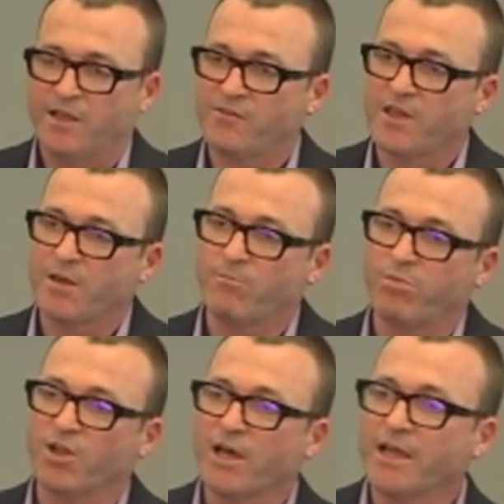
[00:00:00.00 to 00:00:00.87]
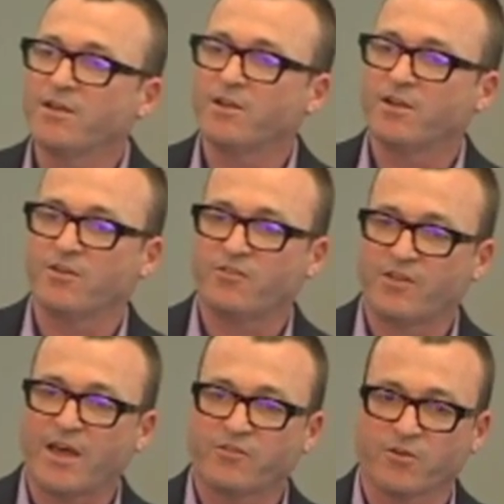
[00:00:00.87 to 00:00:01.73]
is that blinded
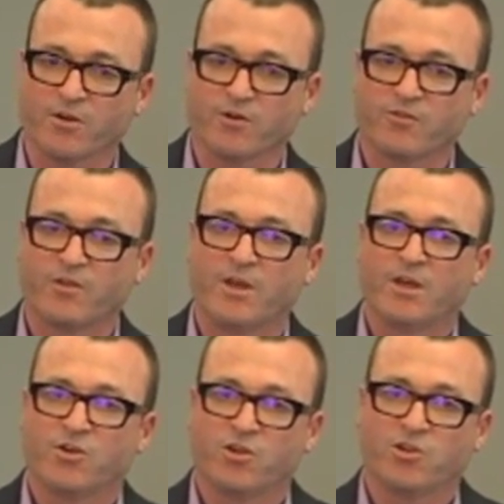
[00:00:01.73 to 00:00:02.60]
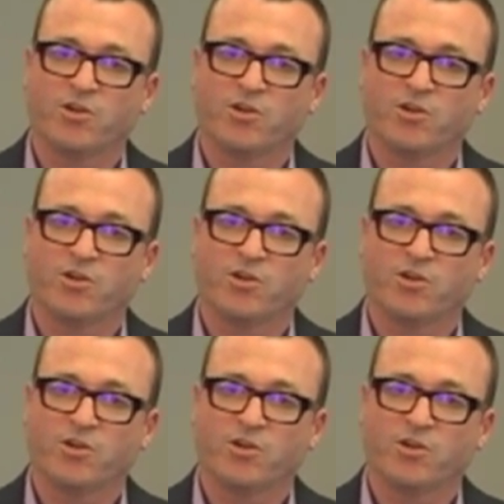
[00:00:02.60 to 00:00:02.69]
assessors could